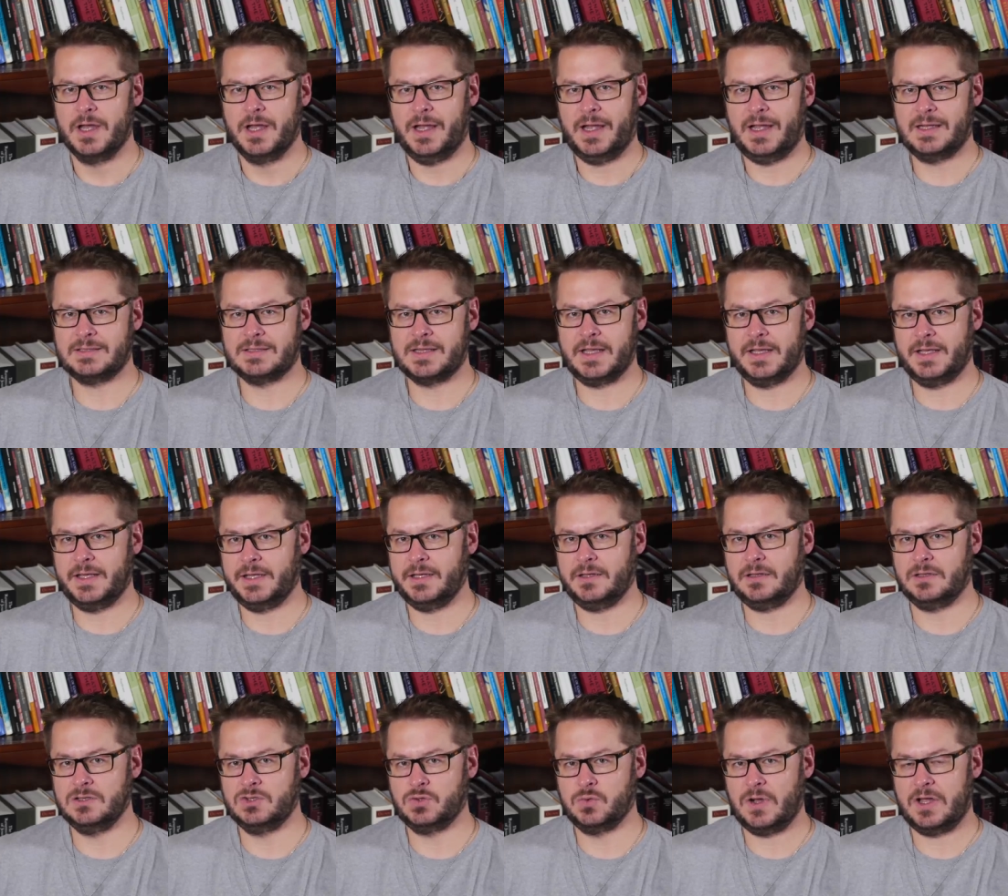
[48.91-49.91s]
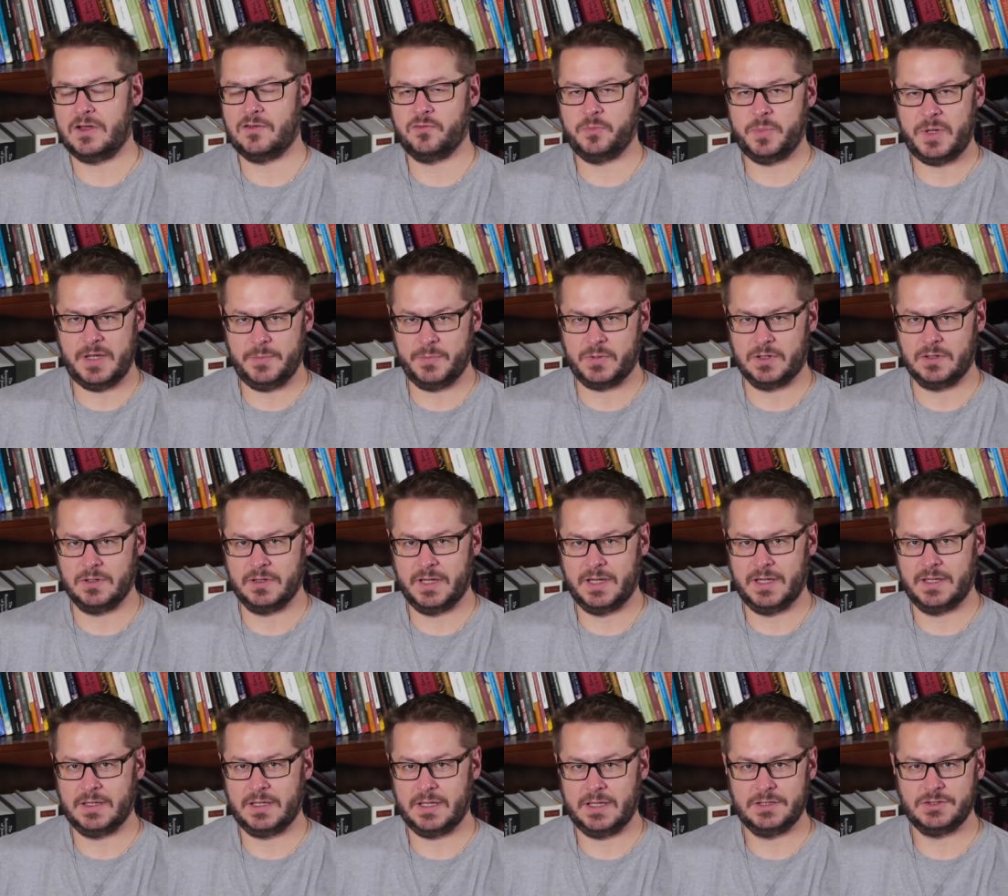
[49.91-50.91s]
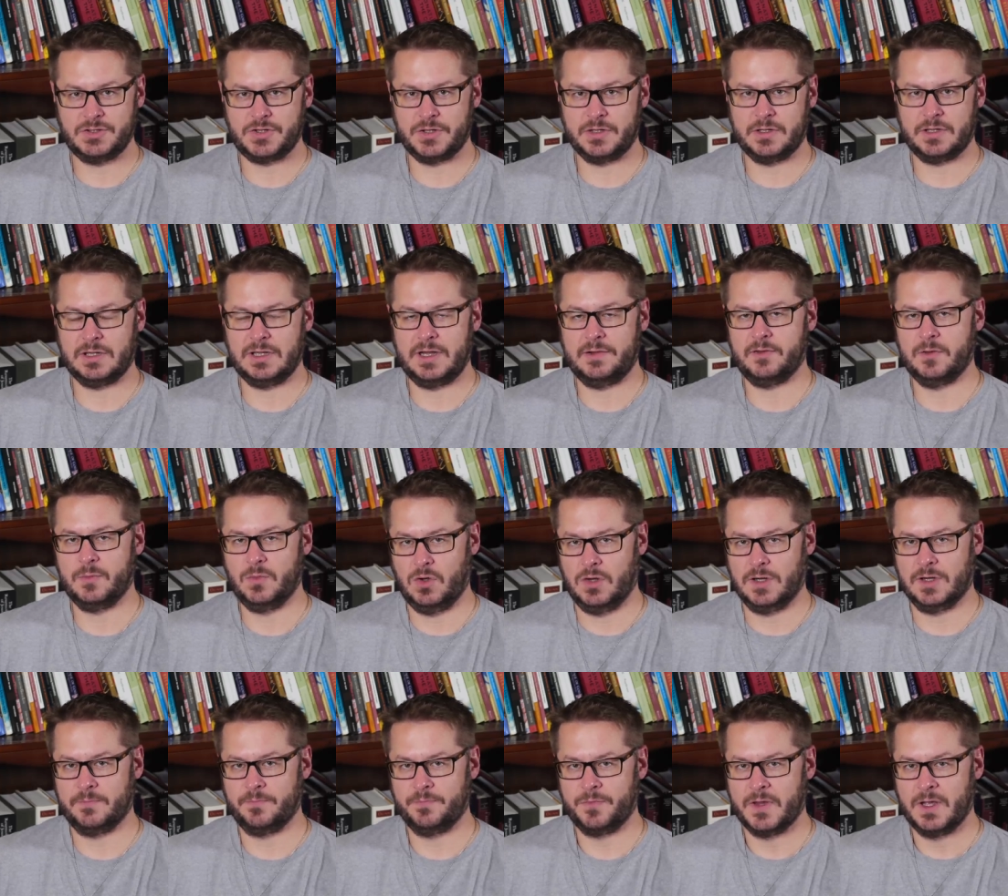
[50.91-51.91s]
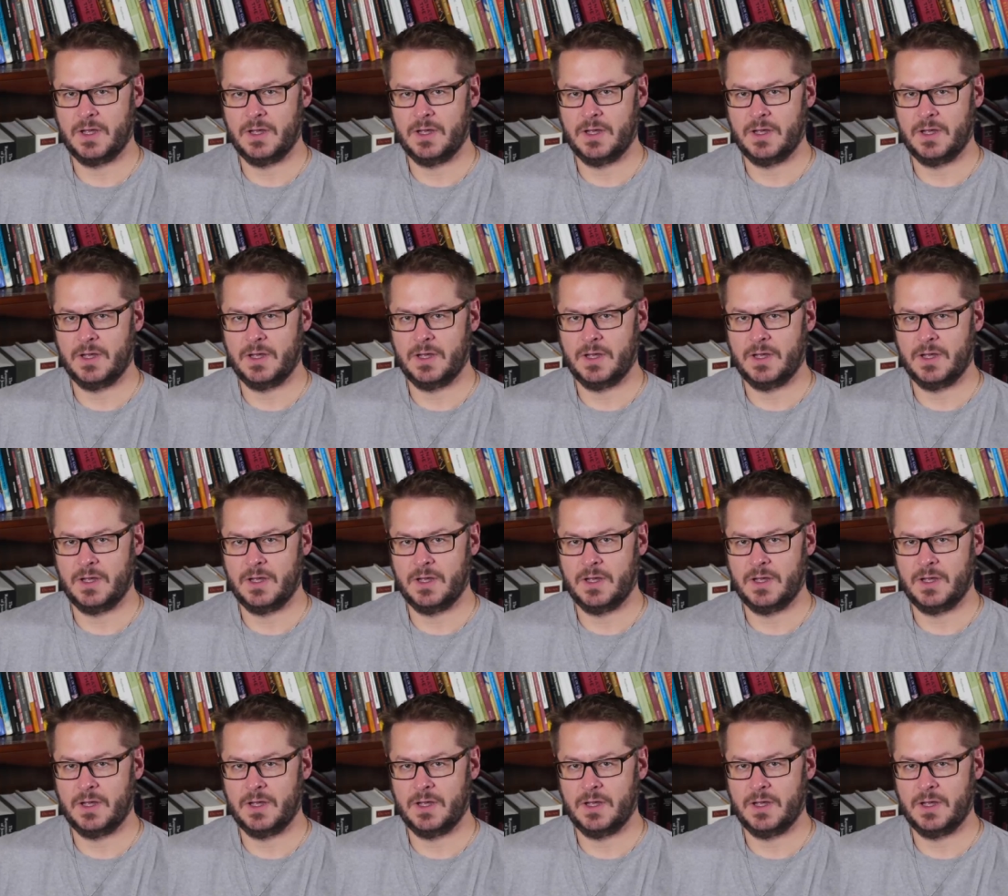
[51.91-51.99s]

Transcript: as they killed 12 people and injured 11 more.